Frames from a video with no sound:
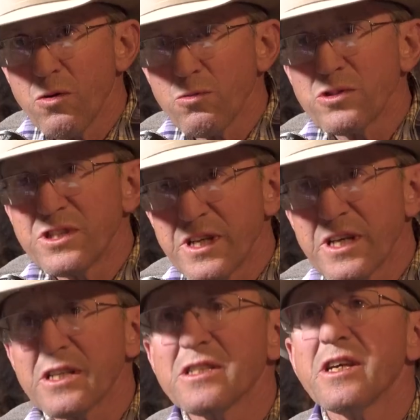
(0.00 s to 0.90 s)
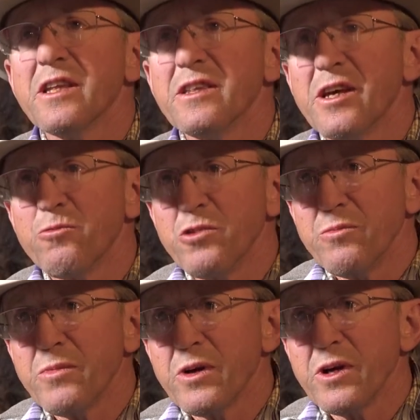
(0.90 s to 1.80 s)
06, and then
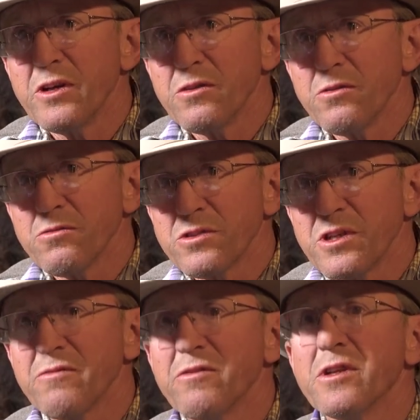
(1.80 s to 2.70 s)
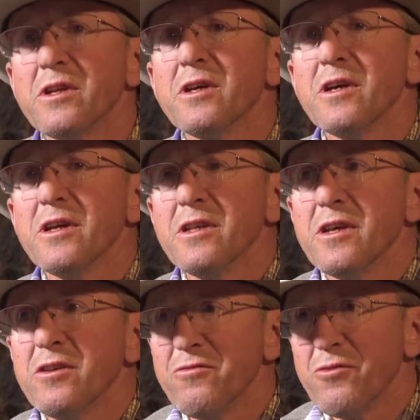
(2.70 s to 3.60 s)
remarried in 07, and
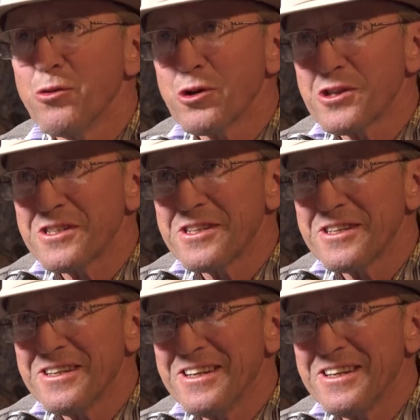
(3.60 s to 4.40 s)
then divorced